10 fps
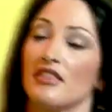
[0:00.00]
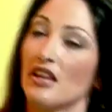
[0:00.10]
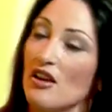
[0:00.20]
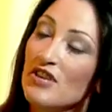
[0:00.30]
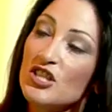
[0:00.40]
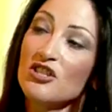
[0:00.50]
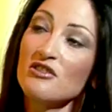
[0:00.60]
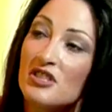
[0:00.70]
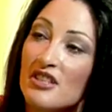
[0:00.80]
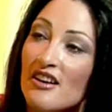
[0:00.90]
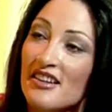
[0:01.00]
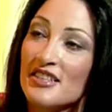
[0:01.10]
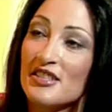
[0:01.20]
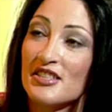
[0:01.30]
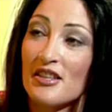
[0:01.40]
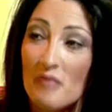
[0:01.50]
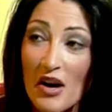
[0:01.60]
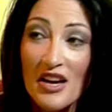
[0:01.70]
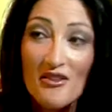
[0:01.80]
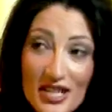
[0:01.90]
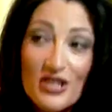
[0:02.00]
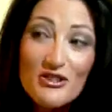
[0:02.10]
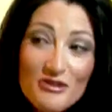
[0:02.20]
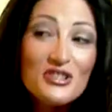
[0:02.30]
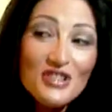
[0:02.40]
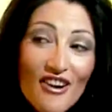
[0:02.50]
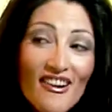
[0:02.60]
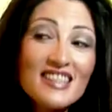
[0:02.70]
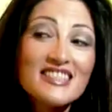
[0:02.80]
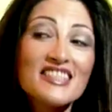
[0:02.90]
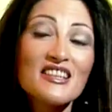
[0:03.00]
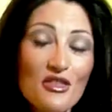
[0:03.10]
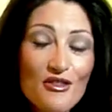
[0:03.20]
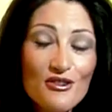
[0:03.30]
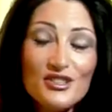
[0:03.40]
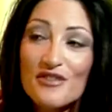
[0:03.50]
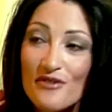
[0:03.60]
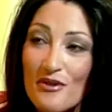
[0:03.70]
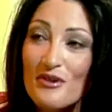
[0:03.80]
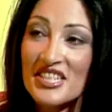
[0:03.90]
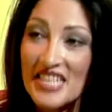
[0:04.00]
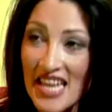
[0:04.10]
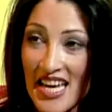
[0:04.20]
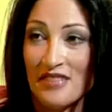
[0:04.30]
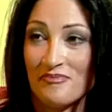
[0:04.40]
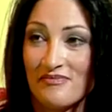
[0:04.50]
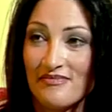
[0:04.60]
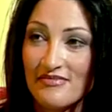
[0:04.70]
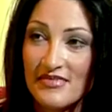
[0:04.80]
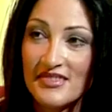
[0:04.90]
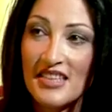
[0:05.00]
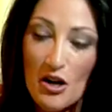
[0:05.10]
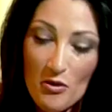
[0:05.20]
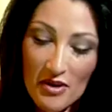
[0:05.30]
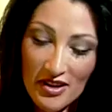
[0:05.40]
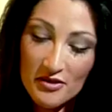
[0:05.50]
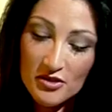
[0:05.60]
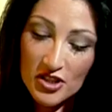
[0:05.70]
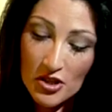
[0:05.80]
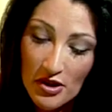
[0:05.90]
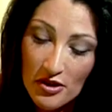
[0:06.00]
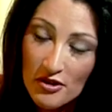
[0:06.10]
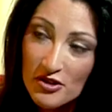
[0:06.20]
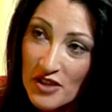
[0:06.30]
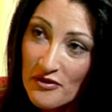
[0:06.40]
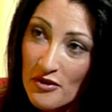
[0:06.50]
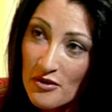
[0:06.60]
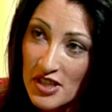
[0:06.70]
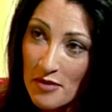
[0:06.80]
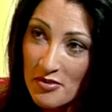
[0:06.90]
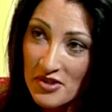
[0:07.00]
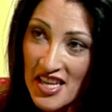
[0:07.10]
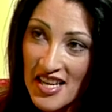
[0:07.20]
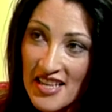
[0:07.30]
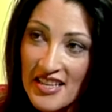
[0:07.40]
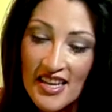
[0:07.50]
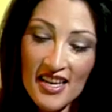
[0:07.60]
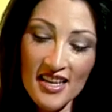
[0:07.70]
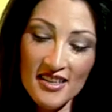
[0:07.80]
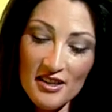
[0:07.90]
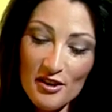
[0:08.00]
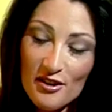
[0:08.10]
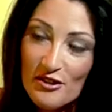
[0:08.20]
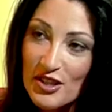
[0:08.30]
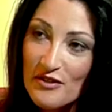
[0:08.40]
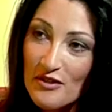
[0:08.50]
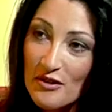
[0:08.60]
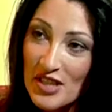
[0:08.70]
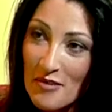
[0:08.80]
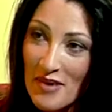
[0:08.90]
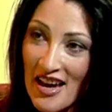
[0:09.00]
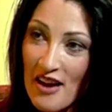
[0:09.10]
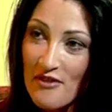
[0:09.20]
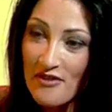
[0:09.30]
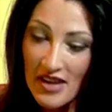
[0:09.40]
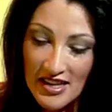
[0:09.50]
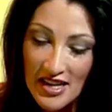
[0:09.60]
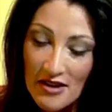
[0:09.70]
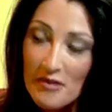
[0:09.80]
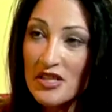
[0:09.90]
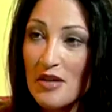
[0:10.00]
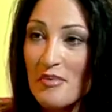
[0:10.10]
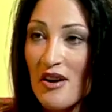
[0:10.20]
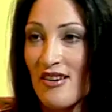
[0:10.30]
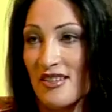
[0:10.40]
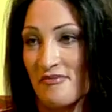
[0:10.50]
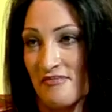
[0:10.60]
The original size, my original size is a 34C. Then I went to a 34 double D. Then a 34 double F, and now I'm a double I.